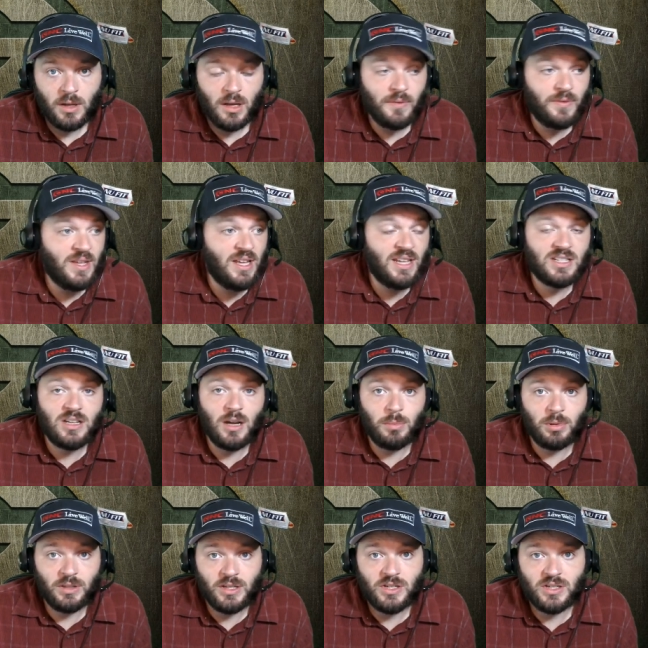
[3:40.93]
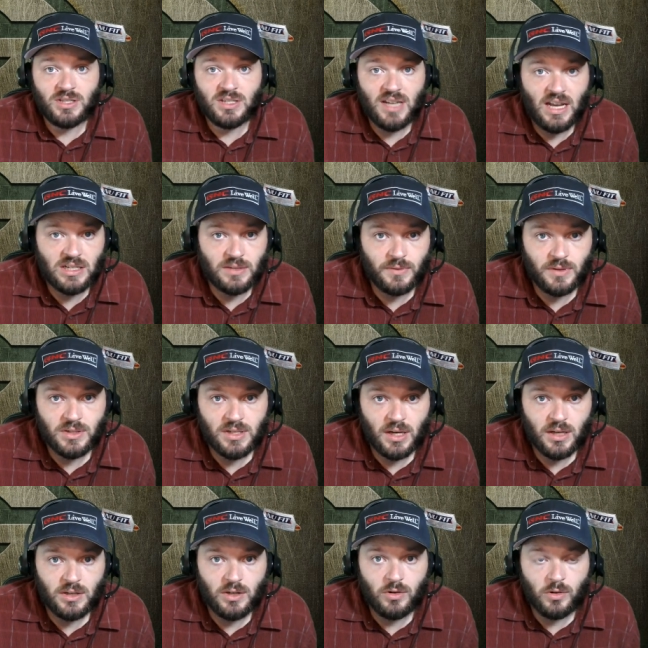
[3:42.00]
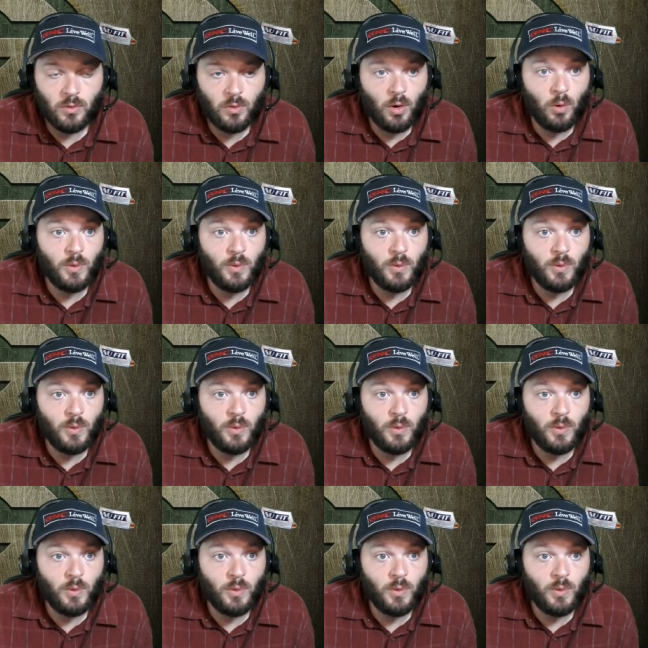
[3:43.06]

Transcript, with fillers: if he gets double digit sacks for the second year in a row,